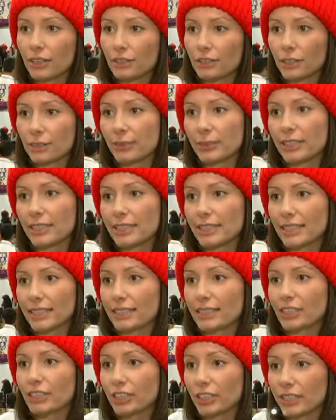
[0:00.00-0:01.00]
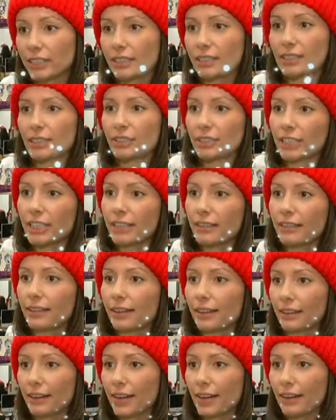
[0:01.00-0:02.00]
goes towards his journey to Sochi and
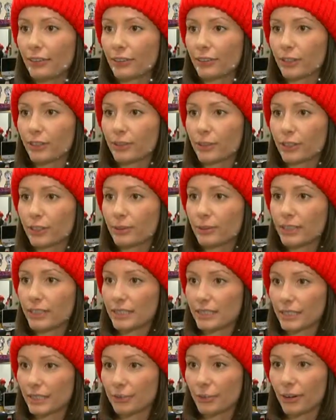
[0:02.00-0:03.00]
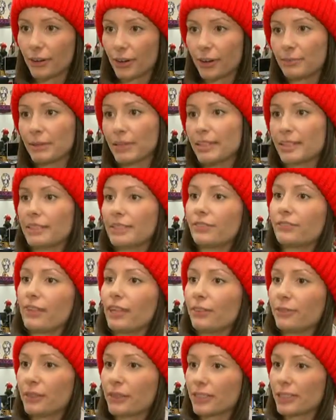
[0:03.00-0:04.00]
the other half goes towards the program that he's
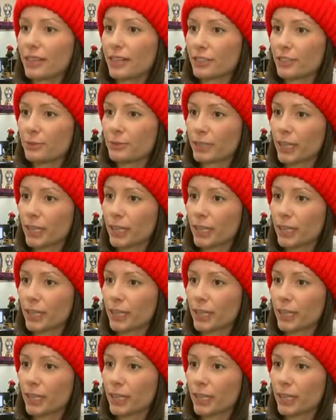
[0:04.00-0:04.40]
involved with, Classroom